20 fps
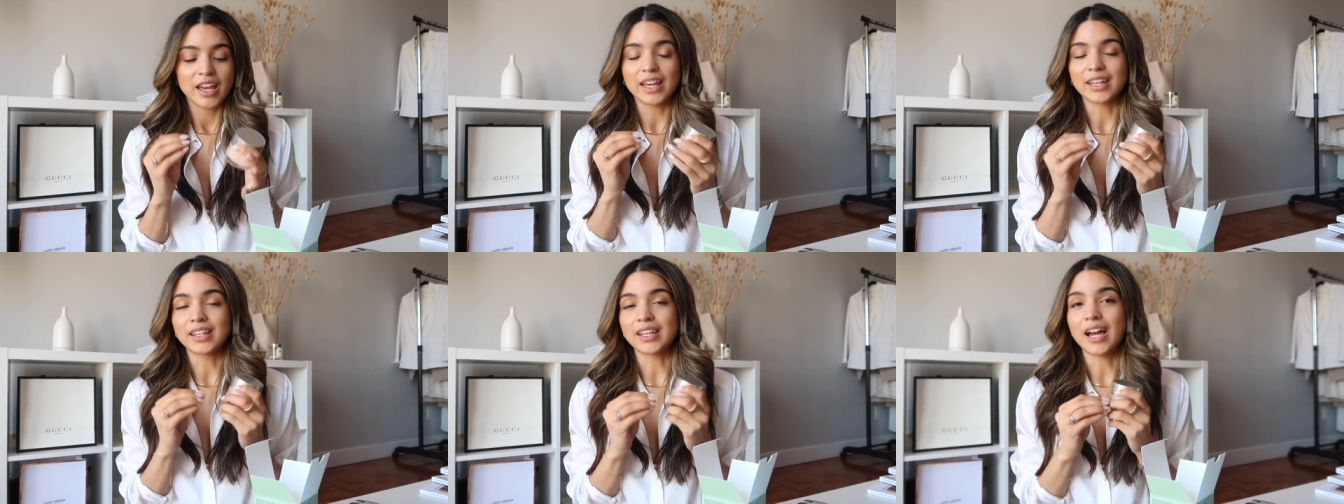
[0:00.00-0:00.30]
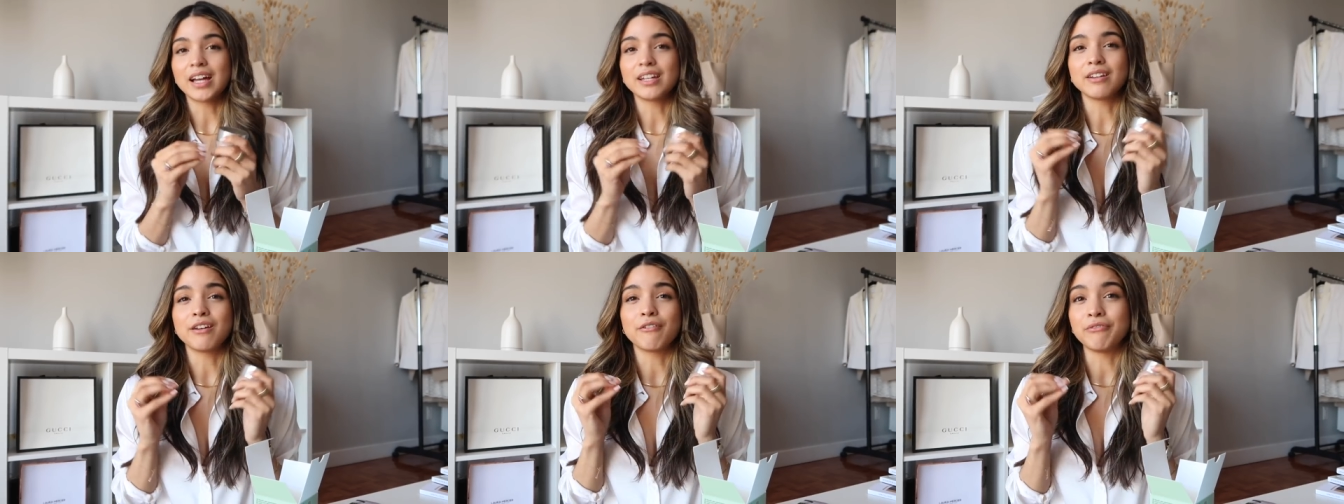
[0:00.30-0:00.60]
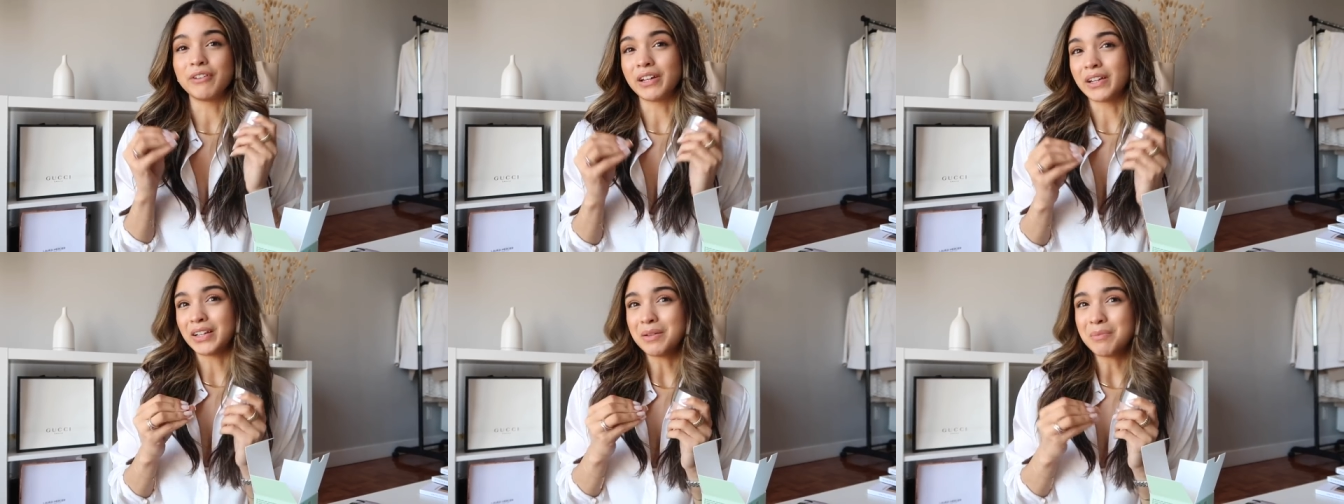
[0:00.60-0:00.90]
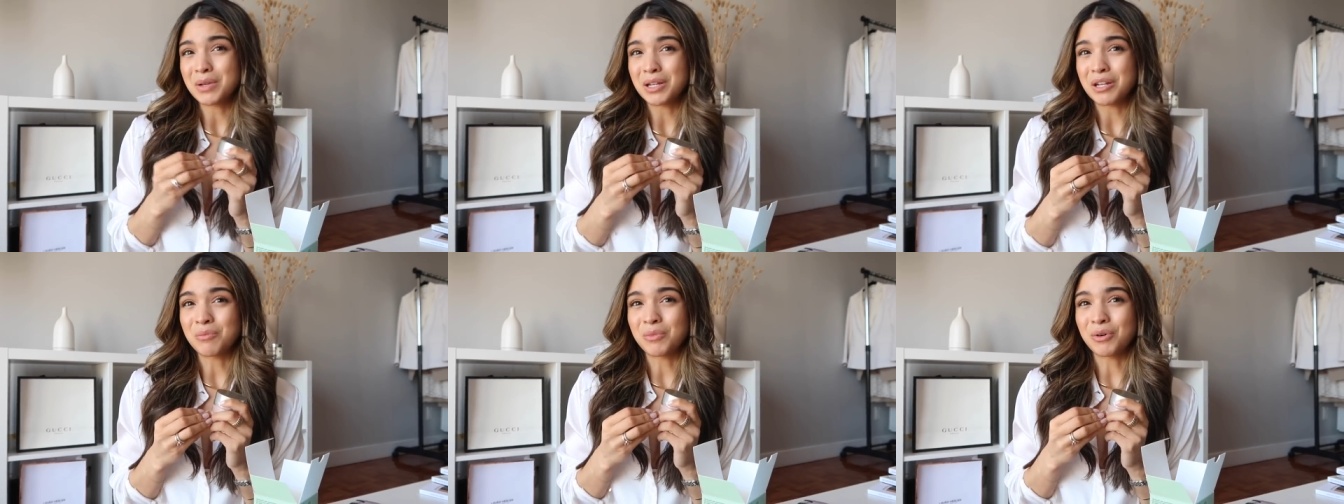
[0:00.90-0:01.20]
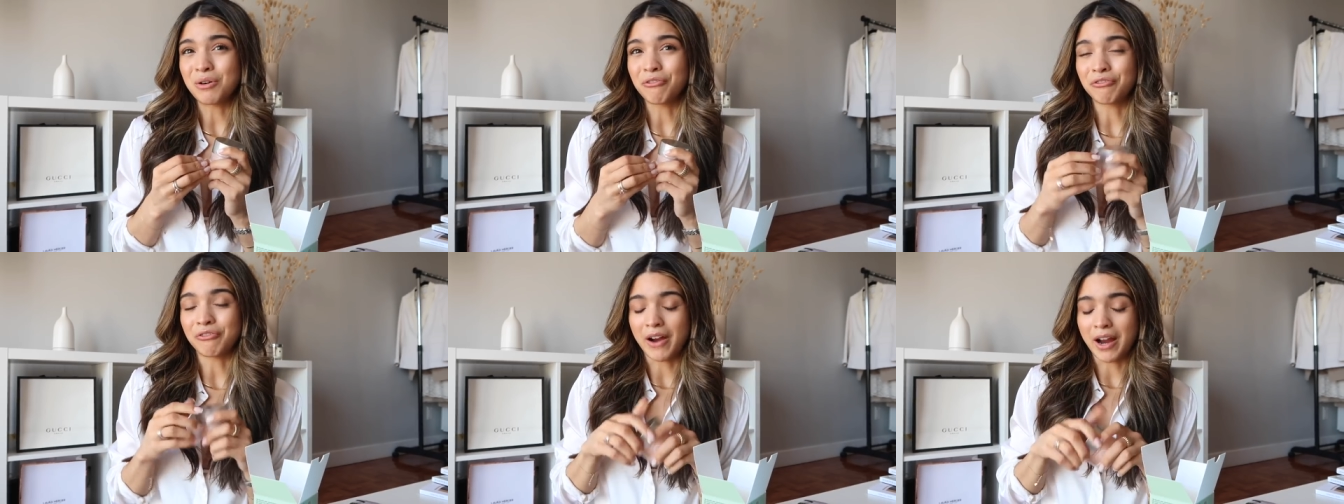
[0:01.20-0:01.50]
Again, very
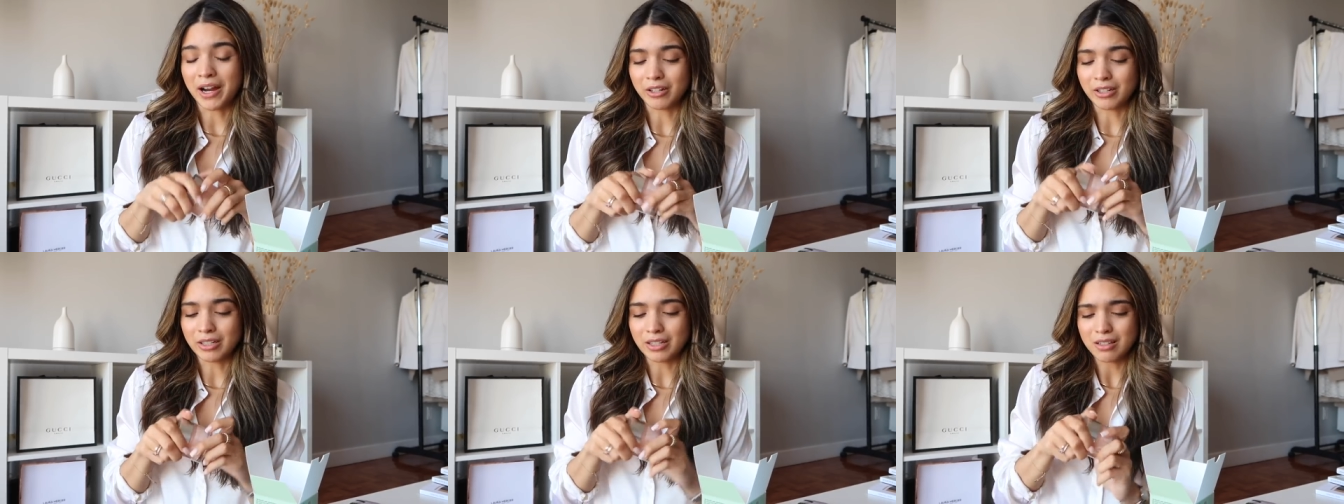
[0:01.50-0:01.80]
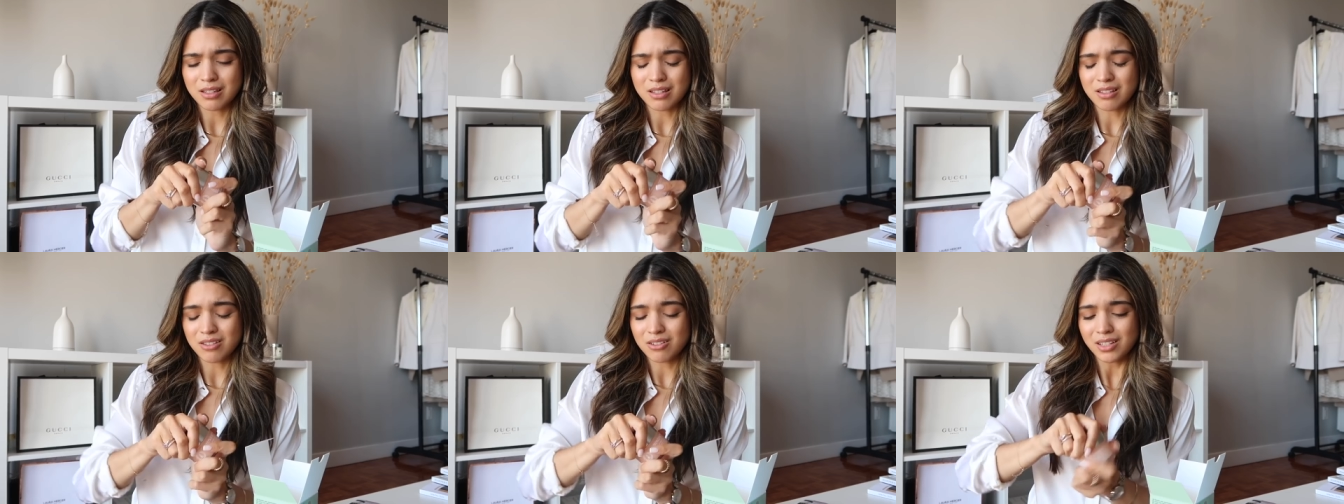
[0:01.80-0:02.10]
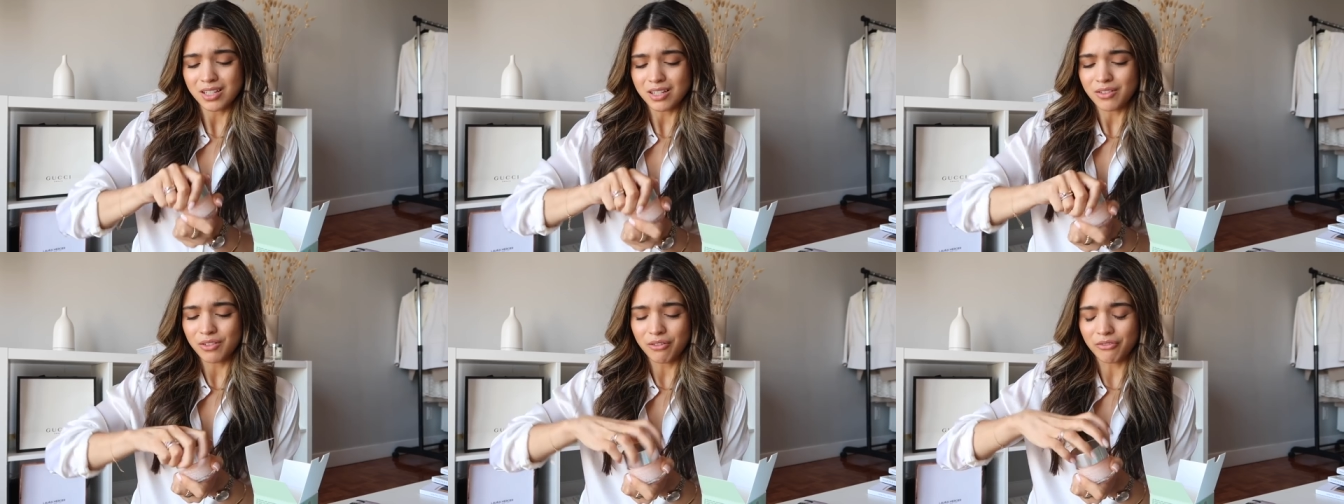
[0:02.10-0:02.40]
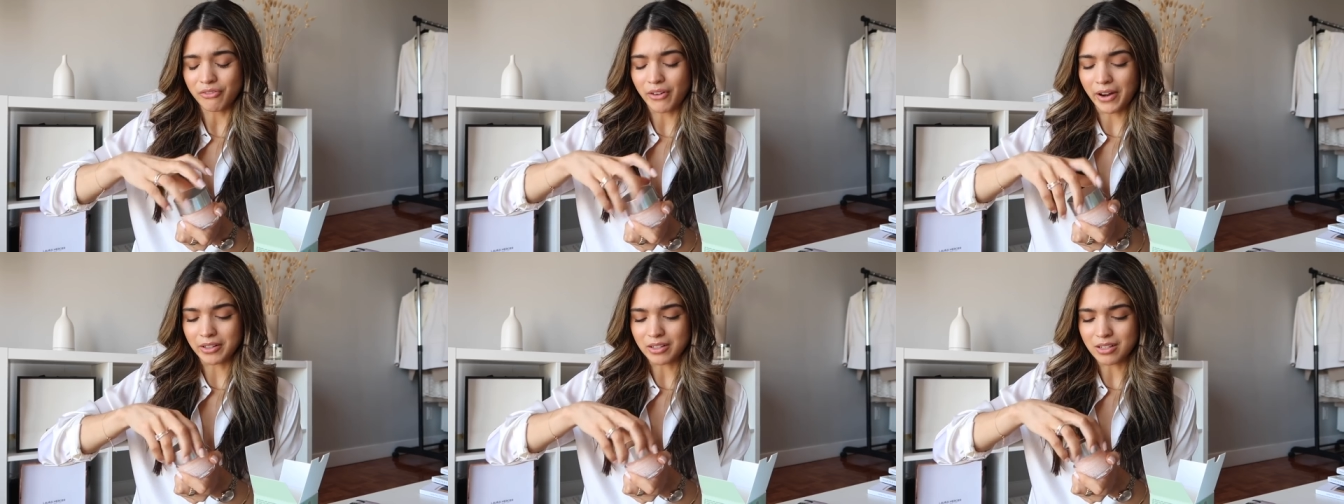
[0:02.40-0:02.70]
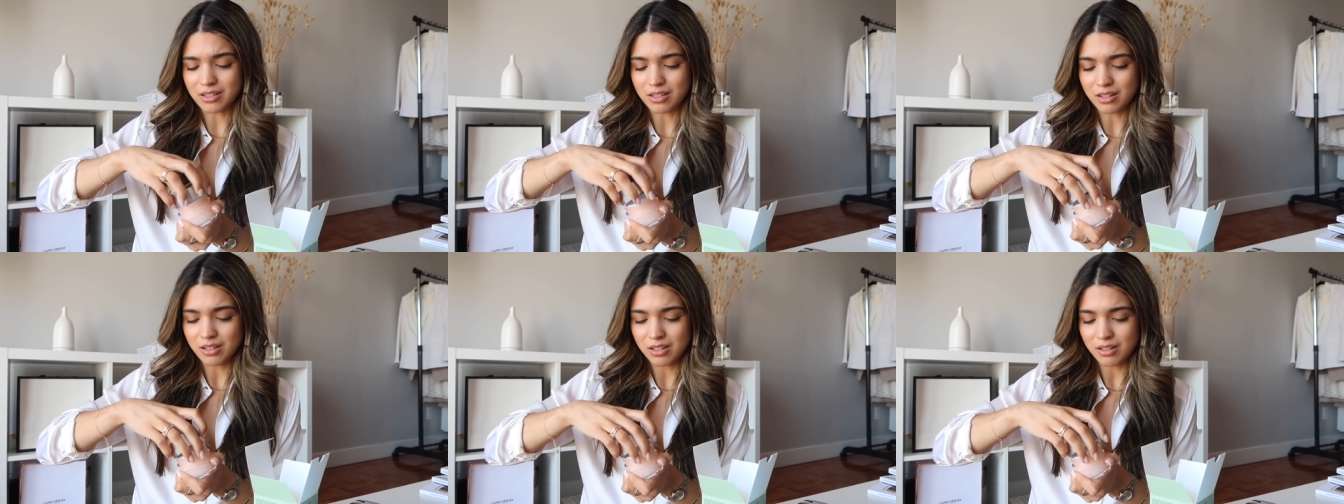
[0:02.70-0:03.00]
minimal fragrance. Is there even a
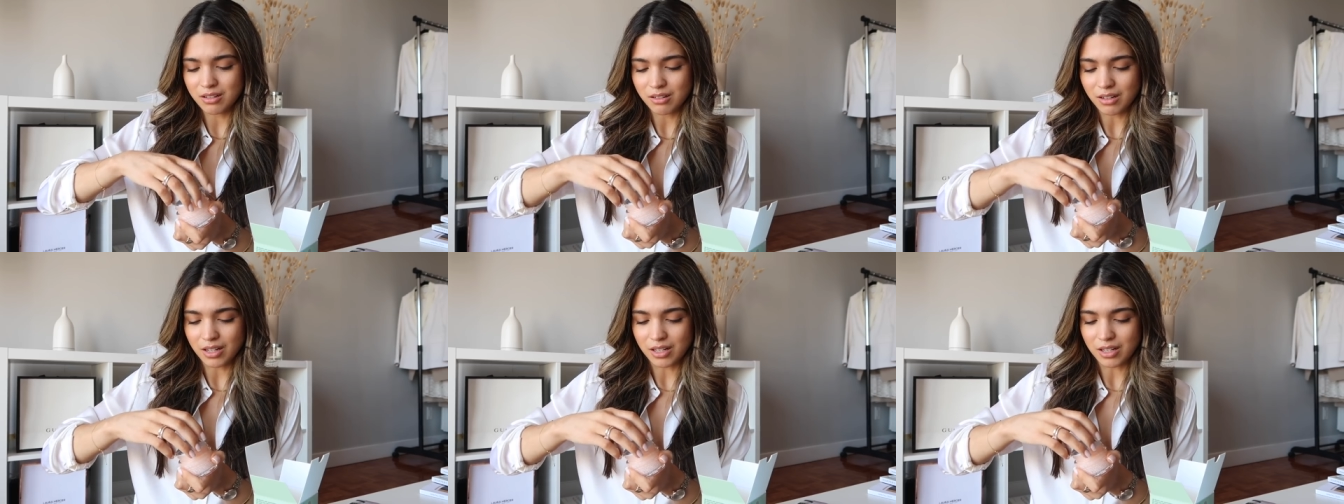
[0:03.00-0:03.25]
fragrance in here?